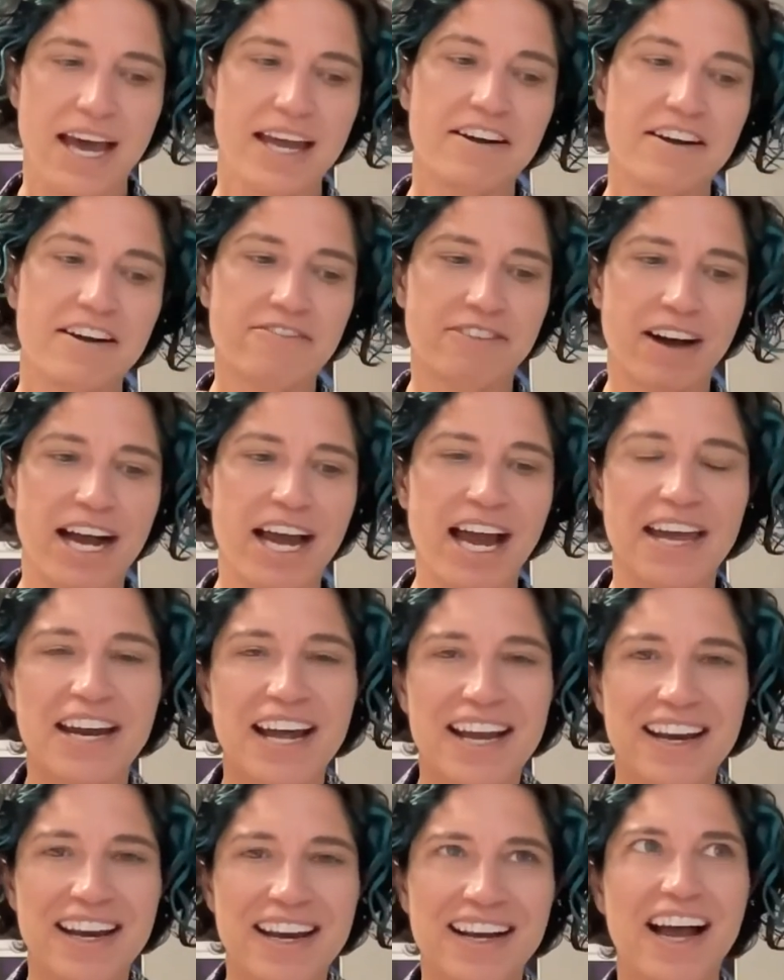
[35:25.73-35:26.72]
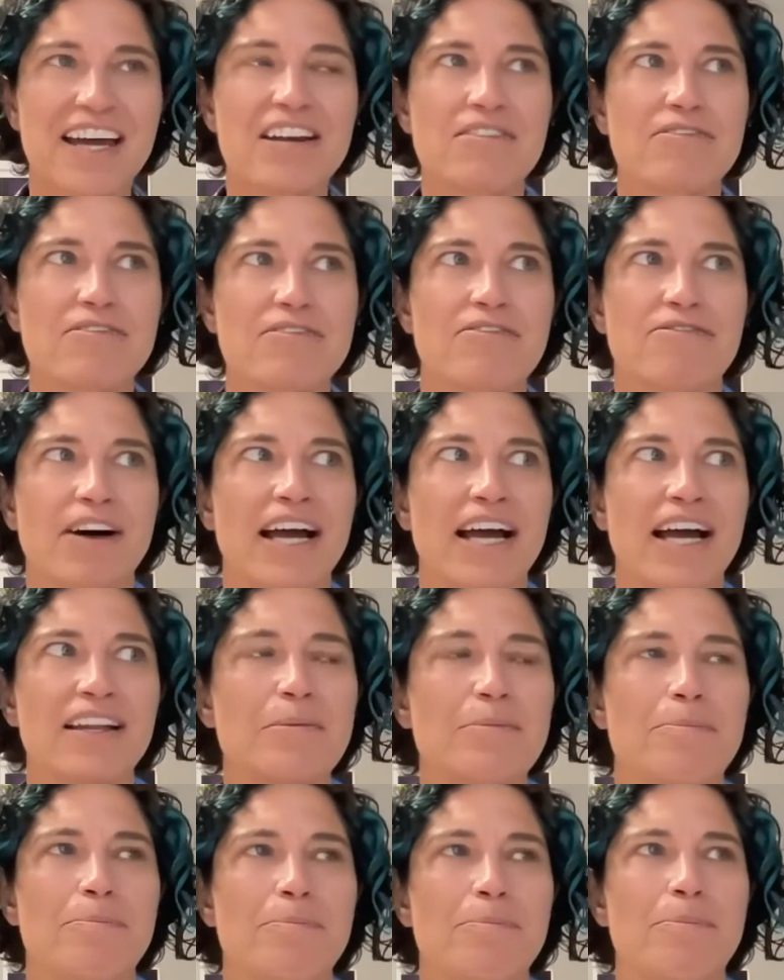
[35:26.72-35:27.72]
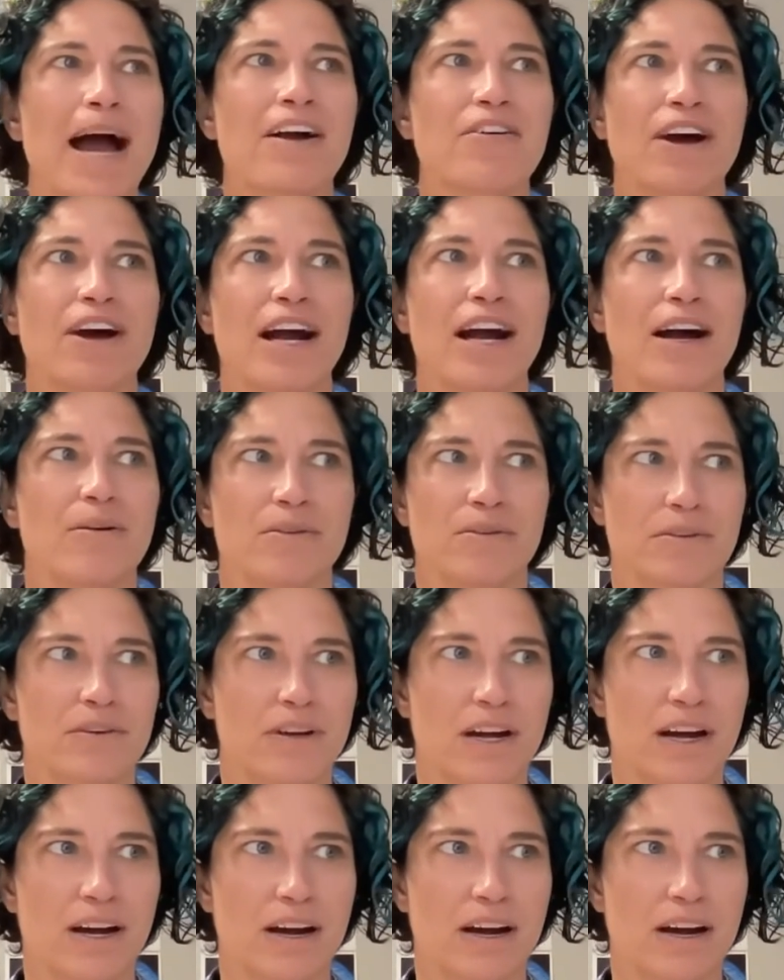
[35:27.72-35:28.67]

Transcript: and a kind of violent background.